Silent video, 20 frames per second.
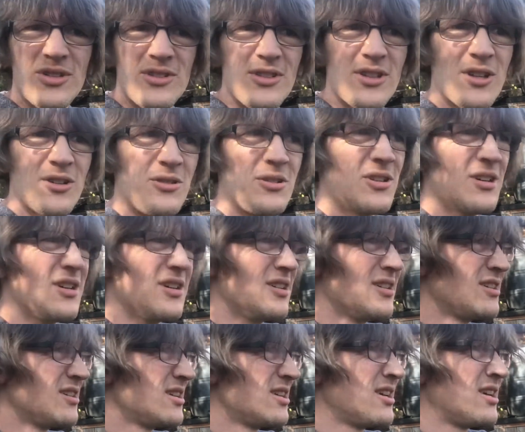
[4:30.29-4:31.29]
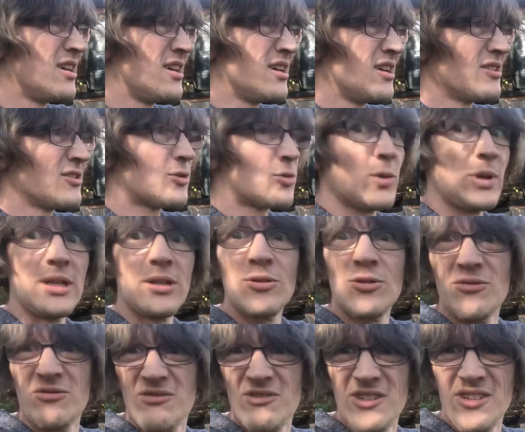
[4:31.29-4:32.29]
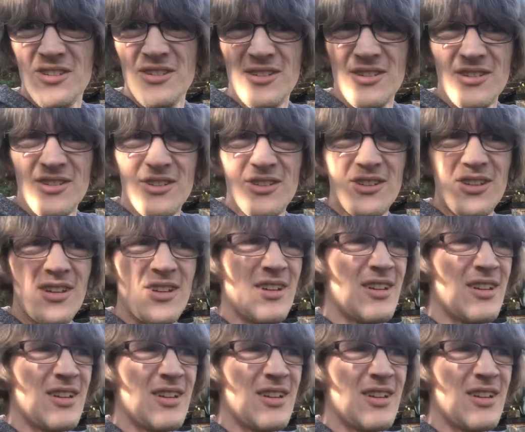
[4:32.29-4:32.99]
So sweet corn, for instance.